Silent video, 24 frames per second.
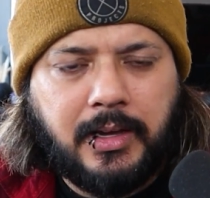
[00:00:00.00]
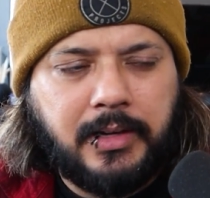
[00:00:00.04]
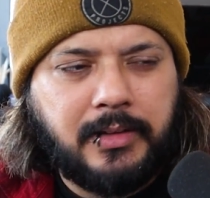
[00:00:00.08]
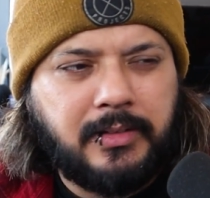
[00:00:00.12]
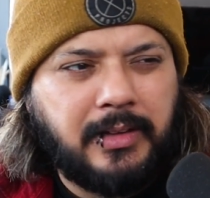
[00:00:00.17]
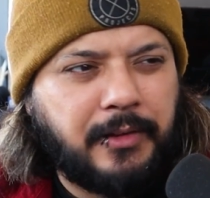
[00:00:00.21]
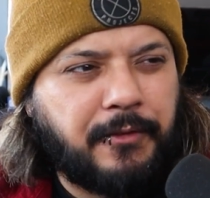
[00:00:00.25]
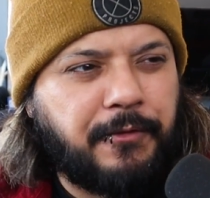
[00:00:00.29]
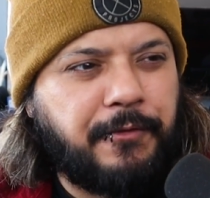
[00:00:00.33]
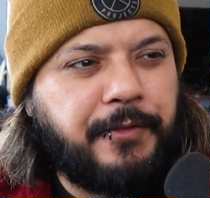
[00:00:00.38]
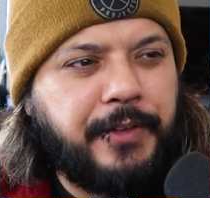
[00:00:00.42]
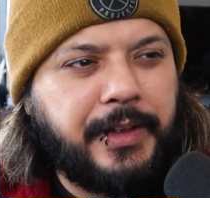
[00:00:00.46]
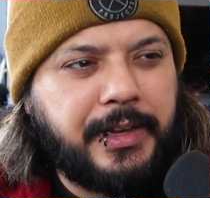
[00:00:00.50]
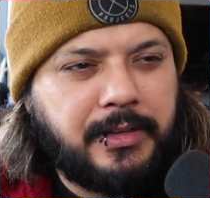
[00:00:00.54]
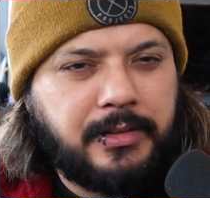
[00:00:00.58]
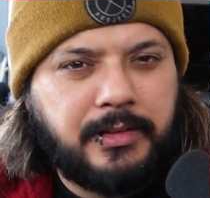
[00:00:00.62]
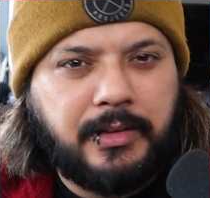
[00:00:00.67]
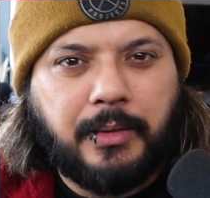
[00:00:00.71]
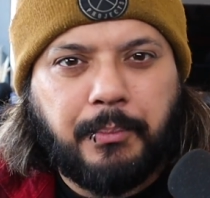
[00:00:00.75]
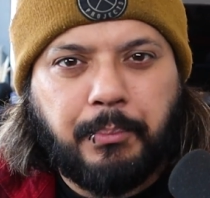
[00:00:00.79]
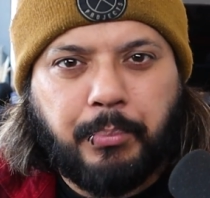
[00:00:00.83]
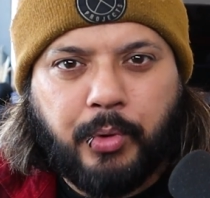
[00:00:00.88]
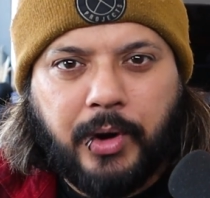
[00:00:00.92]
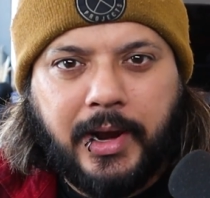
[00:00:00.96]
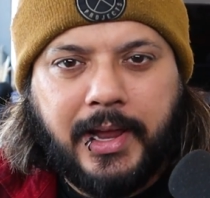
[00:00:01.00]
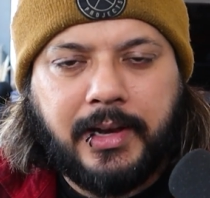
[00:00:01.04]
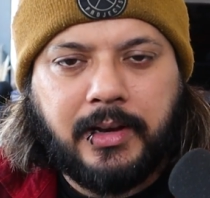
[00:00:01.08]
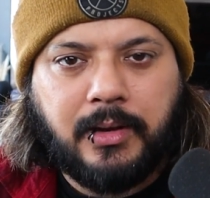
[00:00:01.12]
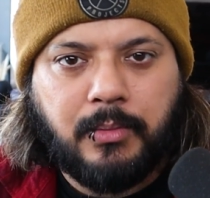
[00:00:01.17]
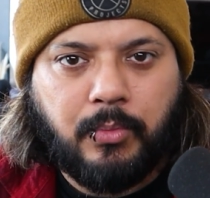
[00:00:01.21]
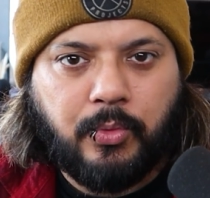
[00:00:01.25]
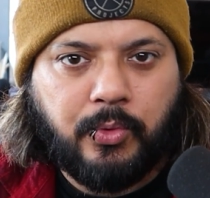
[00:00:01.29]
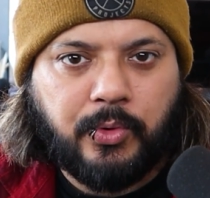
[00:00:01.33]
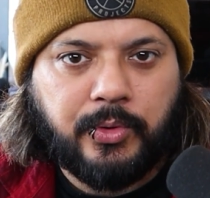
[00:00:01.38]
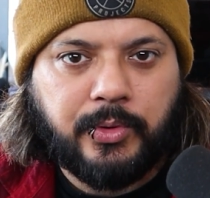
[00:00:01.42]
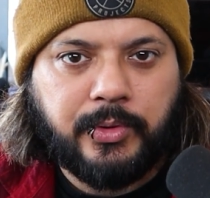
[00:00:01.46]
it's like fix-it brand
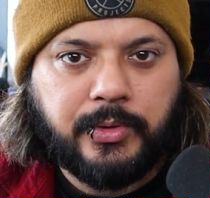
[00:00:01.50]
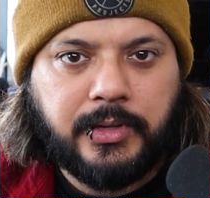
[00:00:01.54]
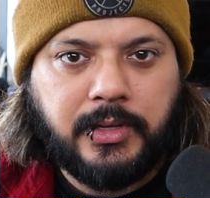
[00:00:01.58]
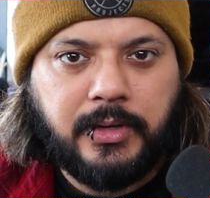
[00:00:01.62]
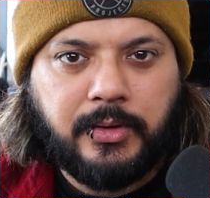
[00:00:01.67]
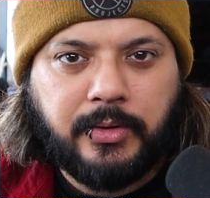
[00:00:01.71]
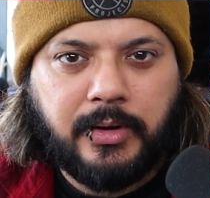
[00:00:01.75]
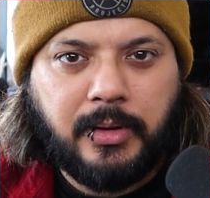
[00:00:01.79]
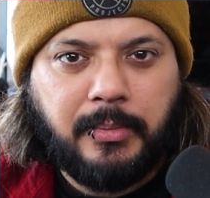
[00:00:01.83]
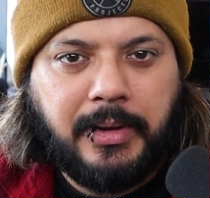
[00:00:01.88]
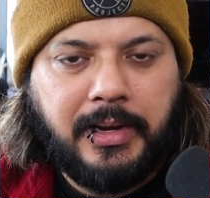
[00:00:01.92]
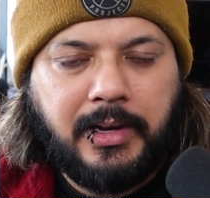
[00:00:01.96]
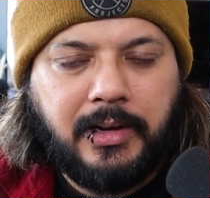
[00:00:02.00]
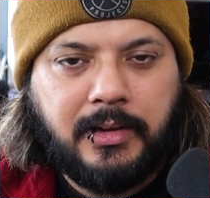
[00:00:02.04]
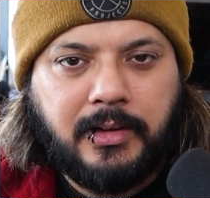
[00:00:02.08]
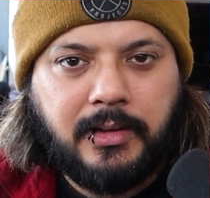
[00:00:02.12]
immortal, you know what I mean?